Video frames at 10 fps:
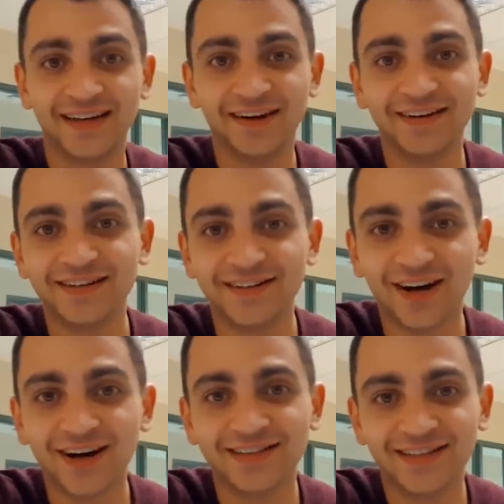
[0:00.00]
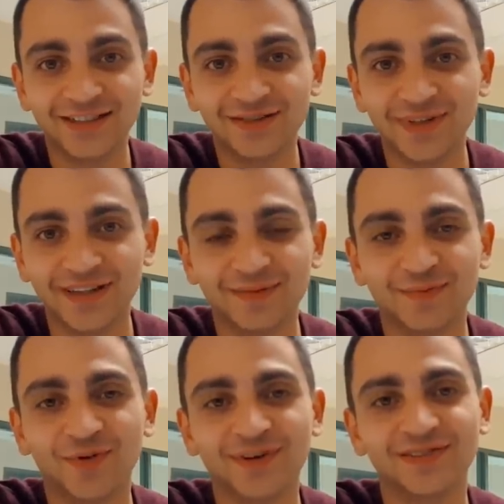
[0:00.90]
Gary did not teach me the
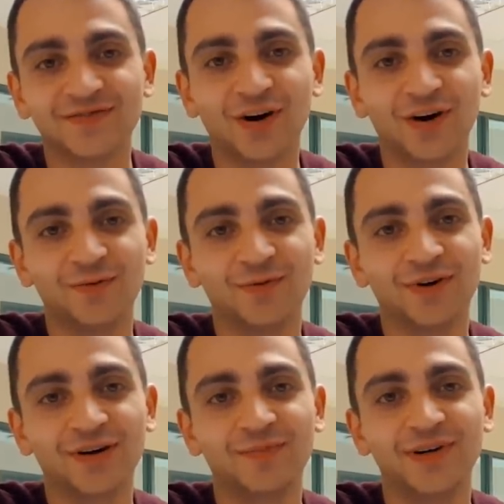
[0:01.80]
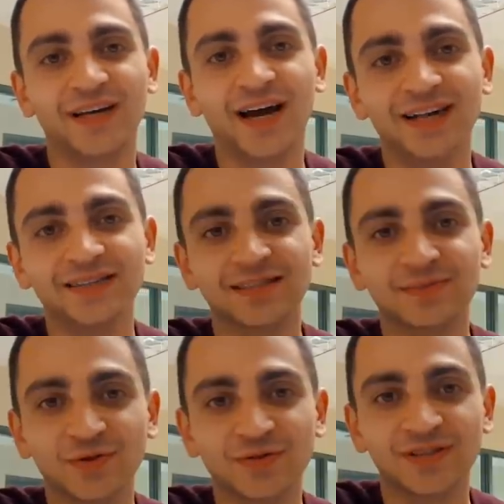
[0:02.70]
importance of hard work, but he has
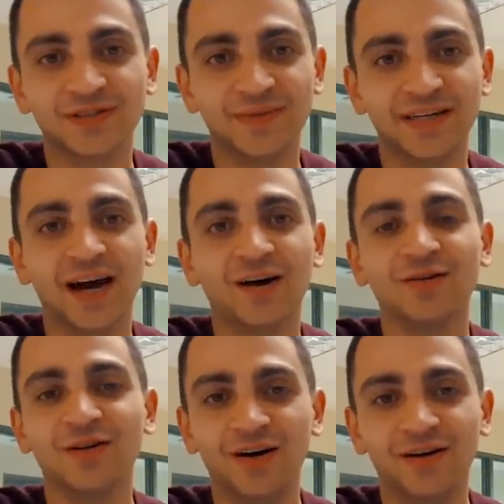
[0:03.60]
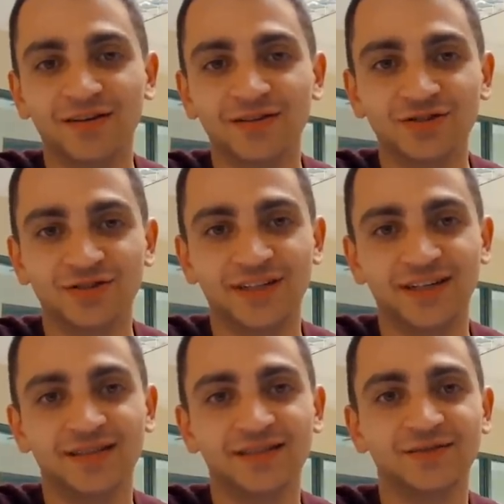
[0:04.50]
exposed to me how long the
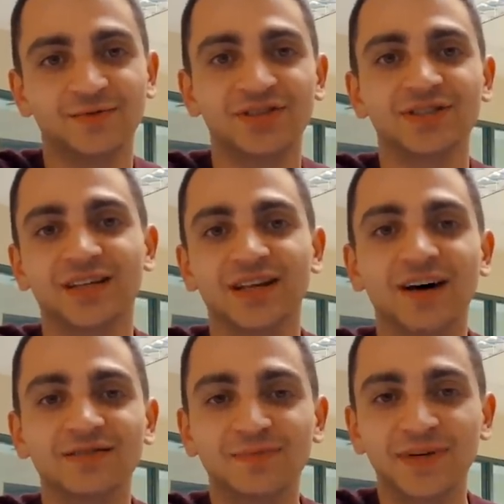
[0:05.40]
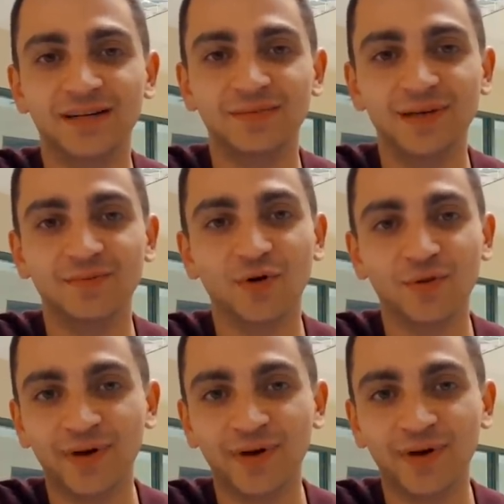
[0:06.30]
journey is, which has allowed me to be more